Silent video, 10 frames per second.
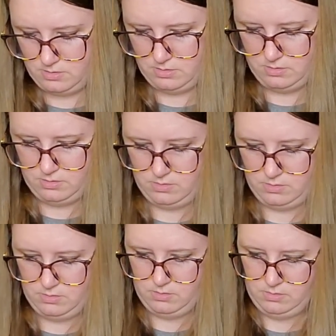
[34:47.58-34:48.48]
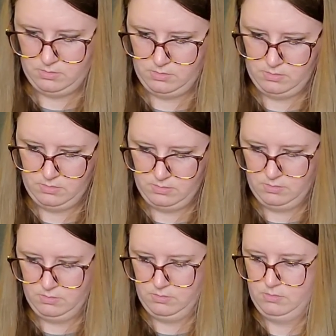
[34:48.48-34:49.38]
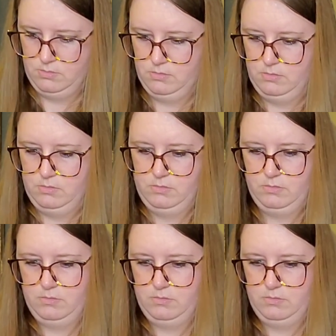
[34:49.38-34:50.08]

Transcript: No one is speaking in this clip.